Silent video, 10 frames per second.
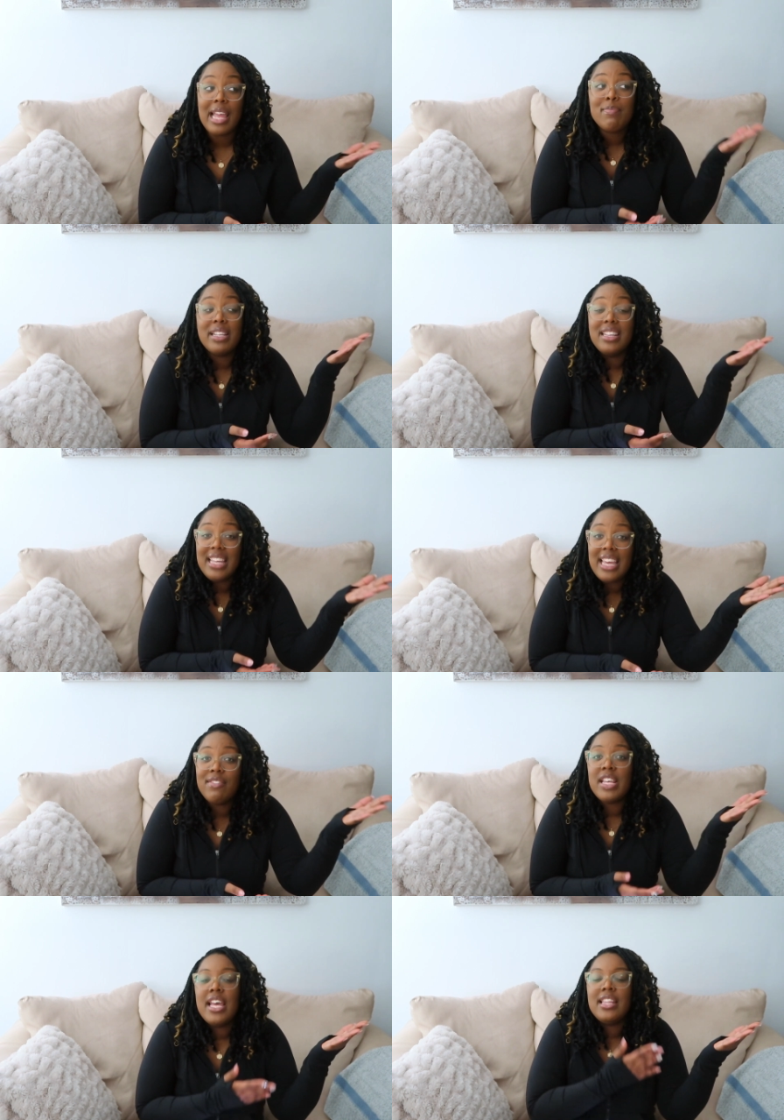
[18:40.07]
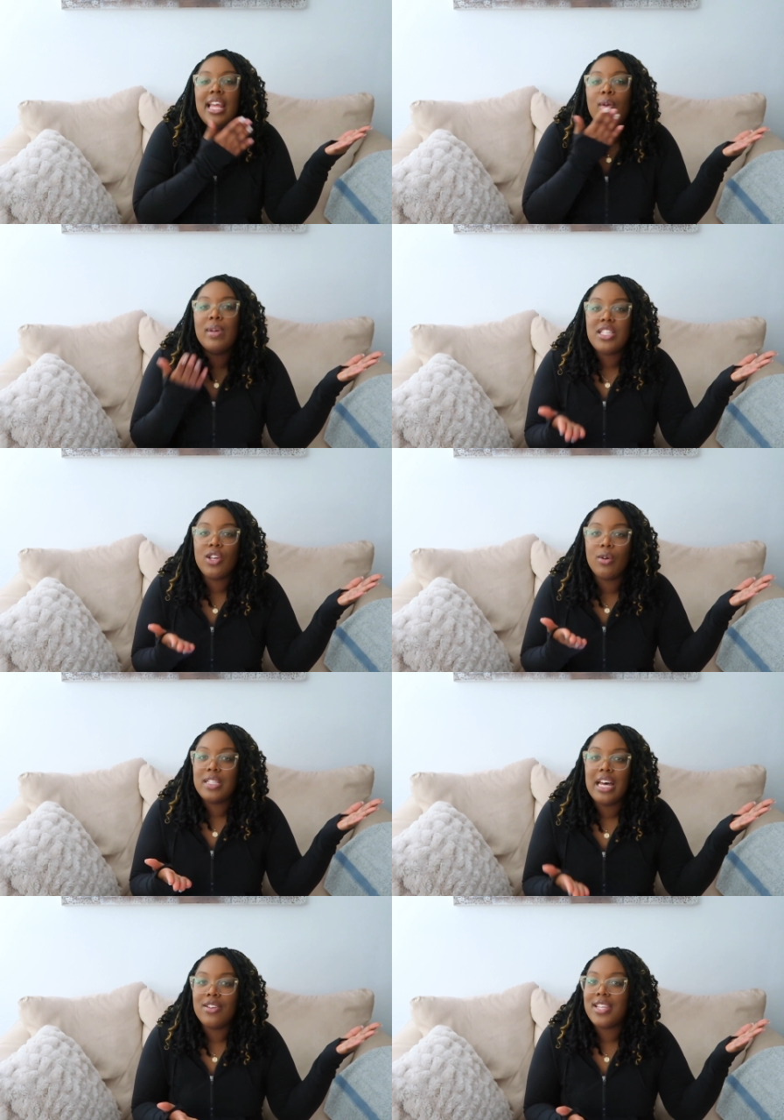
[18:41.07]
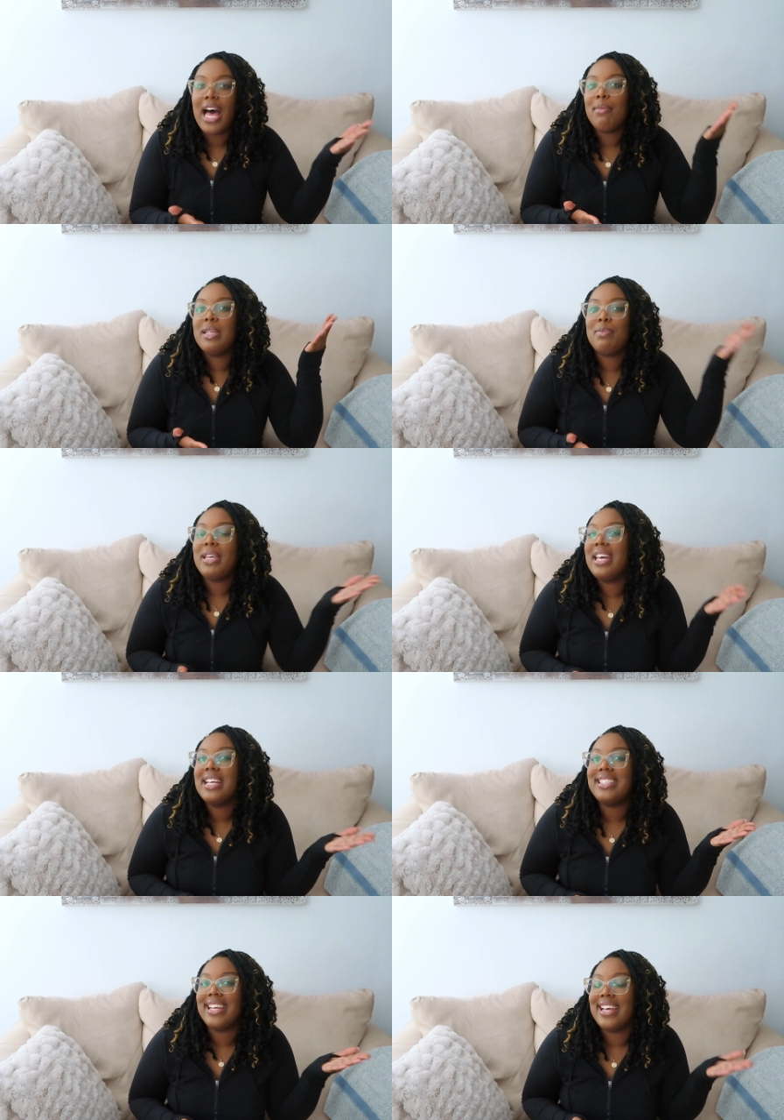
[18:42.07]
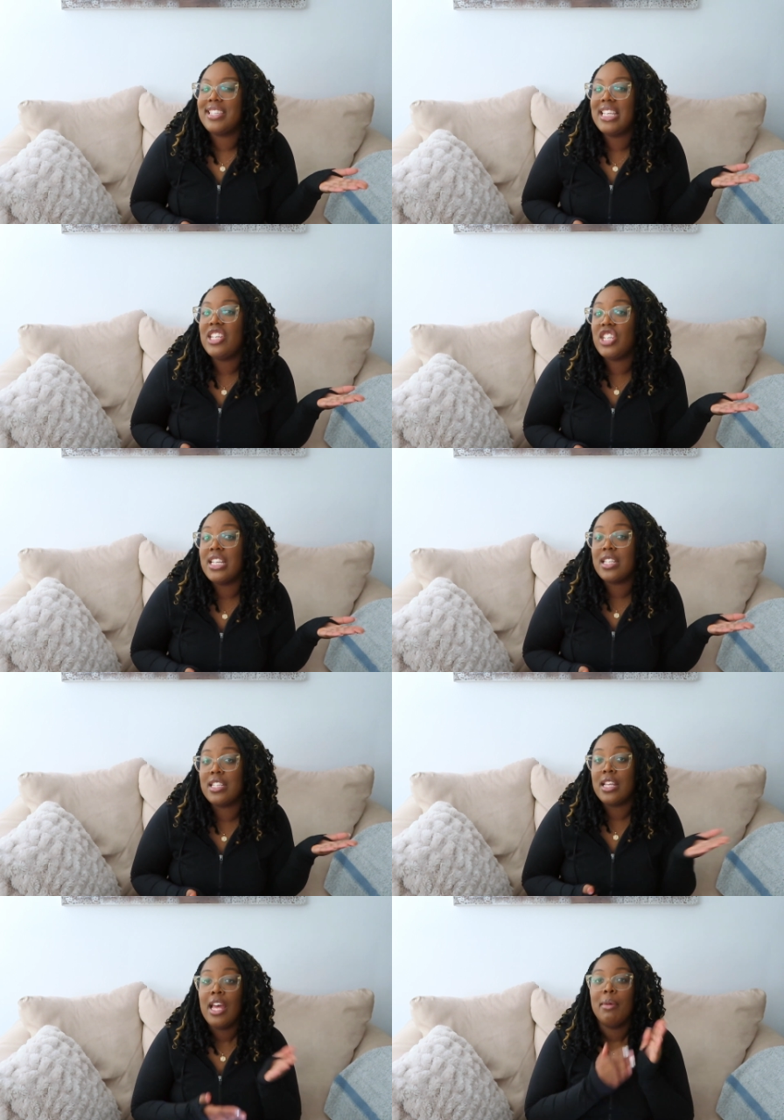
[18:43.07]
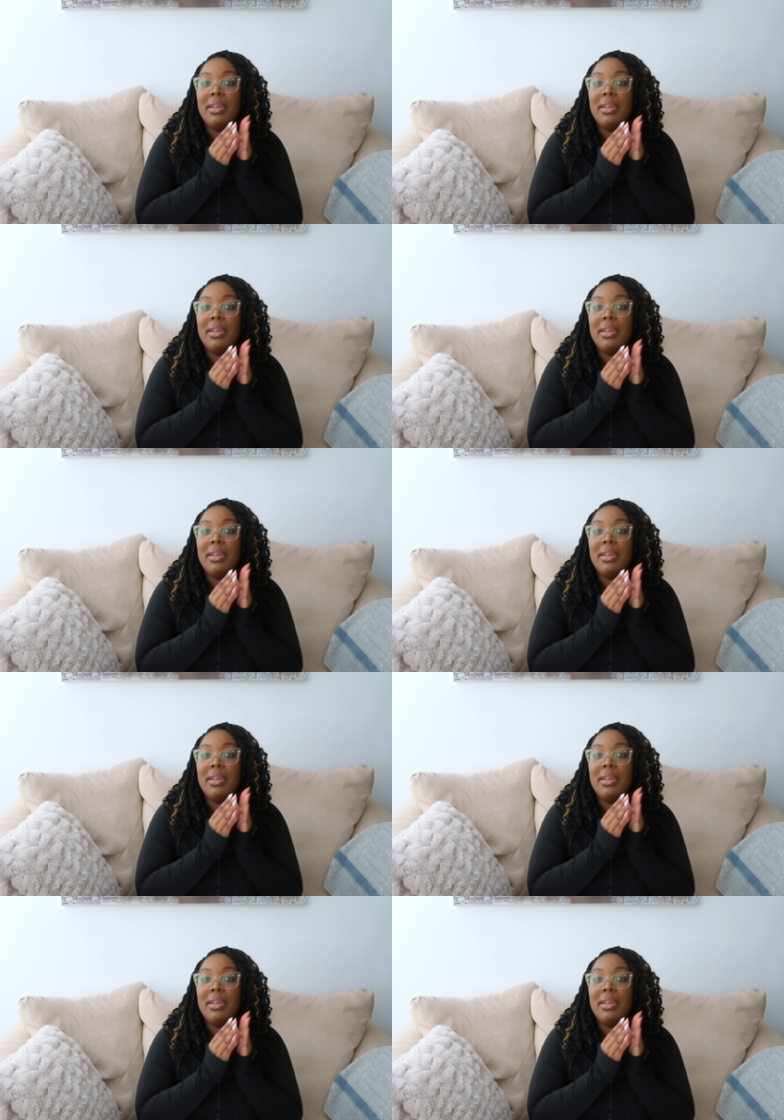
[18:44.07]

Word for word: They believed they went to go tell Thomas because they had seen Jesus.